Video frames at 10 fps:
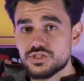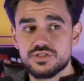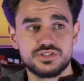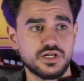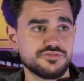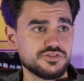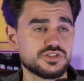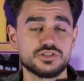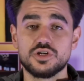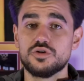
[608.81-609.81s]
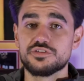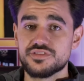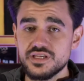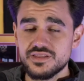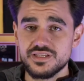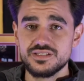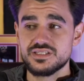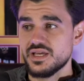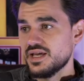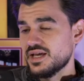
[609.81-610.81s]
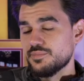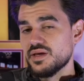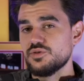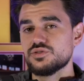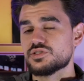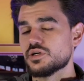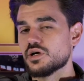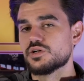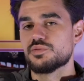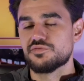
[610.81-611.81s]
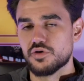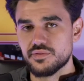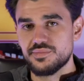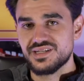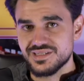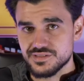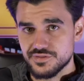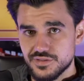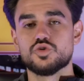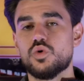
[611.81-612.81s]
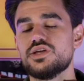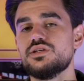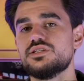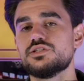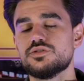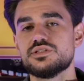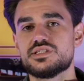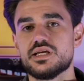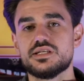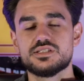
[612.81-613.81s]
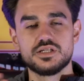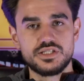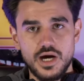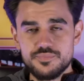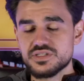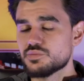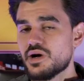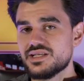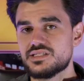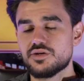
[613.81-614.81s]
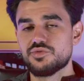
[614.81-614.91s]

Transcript: yourself, you start to overthink things, maybe you start underperforming because of it. So what you need to do instead is adopt this mindset